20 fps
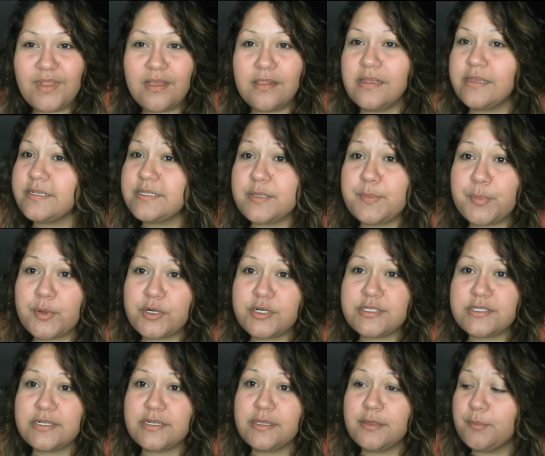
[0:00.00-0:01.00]
a lazy
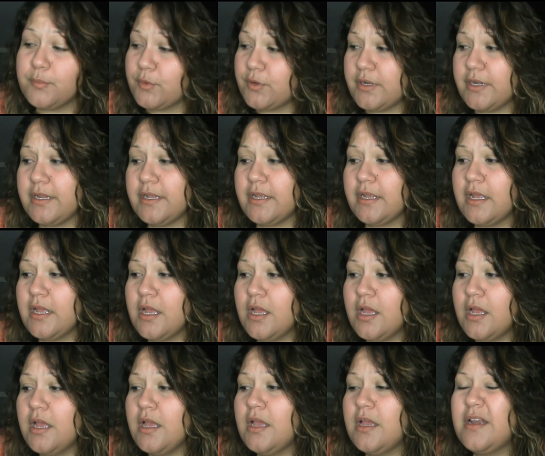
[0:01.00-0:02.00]
person in the morning.
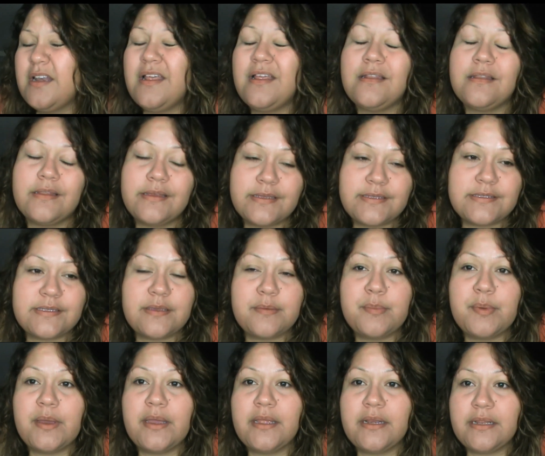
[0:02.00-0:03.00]
Not lazy,
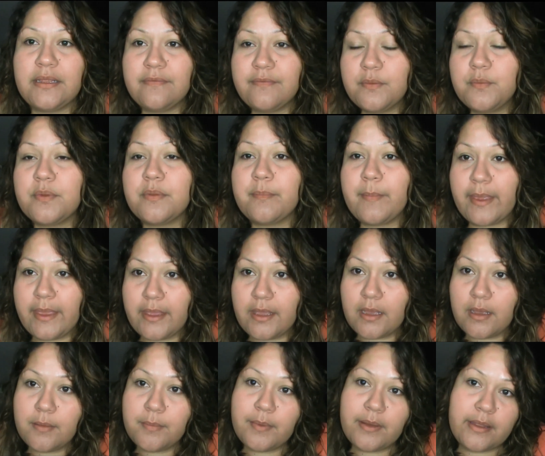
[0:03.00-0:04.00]
but even with
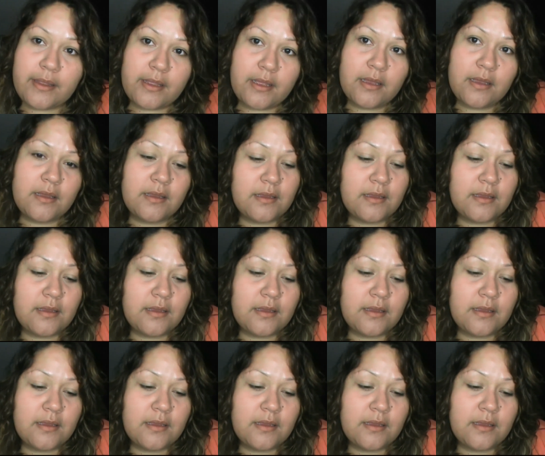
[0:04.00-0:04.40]
makeup, like